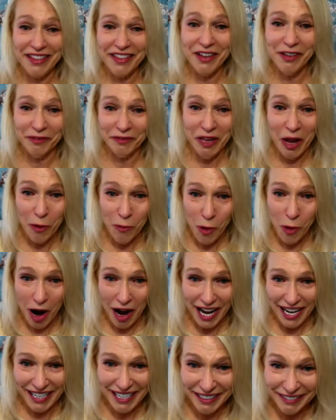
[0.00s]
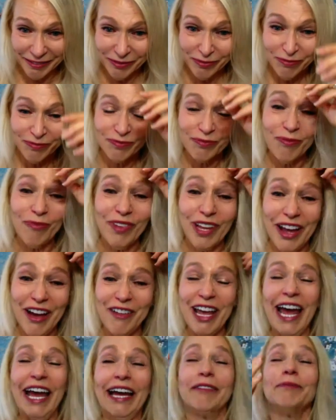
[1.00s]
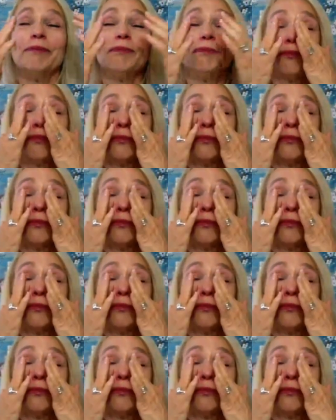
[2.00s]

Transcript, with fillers: then you'll know why. Okay.